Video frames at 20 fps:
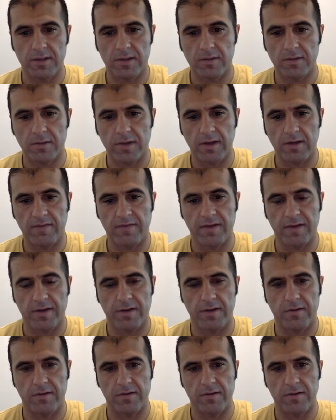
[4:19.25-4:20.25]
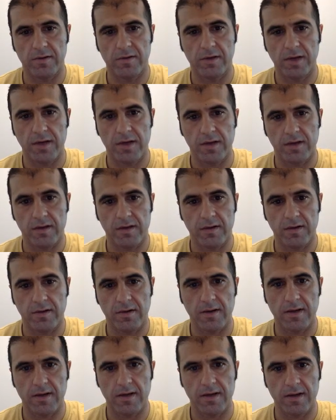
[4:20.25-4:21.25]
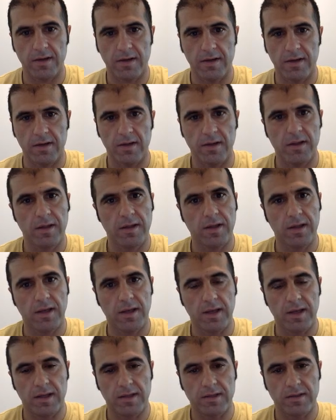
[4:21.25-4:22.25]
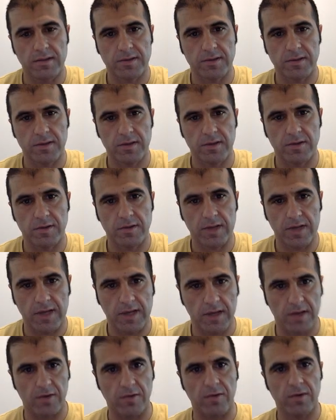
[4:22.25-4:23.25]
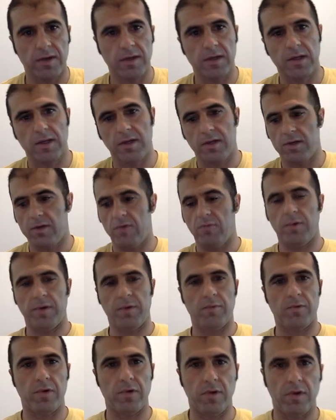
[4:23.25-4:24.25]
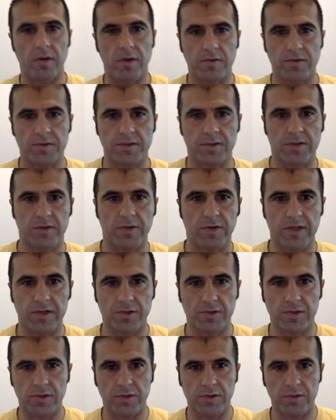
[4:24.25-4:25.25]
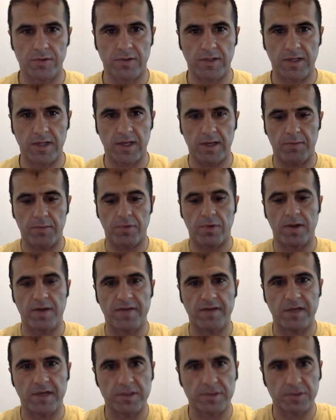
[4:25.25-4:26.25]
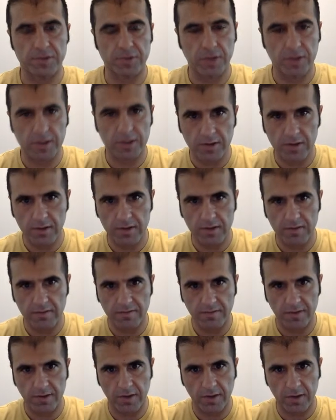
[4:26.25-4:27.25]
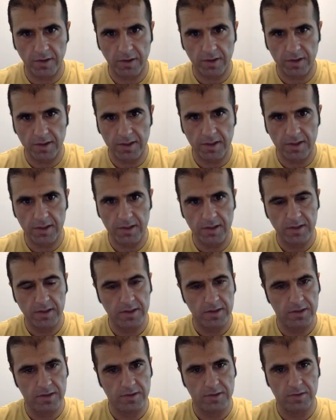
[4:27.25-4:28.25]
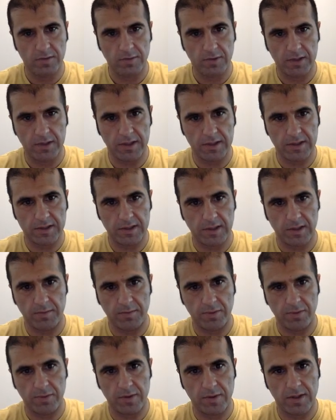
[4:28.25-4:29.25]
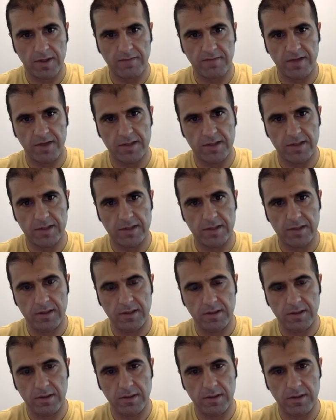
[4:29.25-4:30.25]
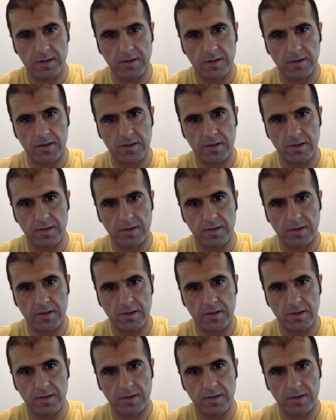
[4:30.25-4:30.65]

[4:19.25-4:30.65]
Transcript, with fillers: rank value. Okay, great. And so now we will also introduce a private constructor for the card. So we're going to say private on